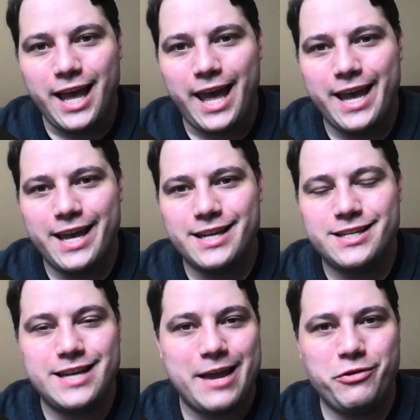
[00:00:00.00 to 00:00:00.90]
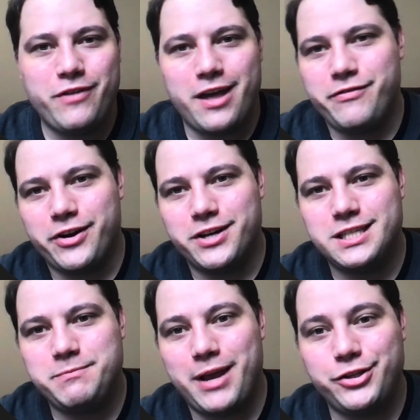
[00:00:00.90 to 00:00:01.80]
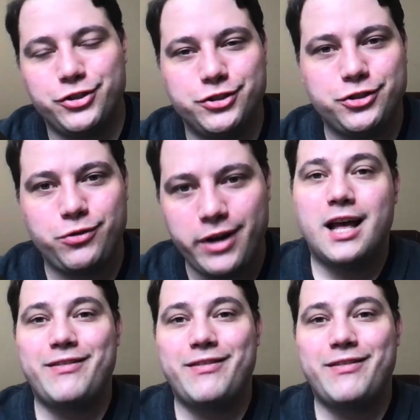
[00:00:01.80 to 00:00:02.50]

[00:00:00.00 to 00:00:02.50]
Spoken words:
And today we've got a very special treat.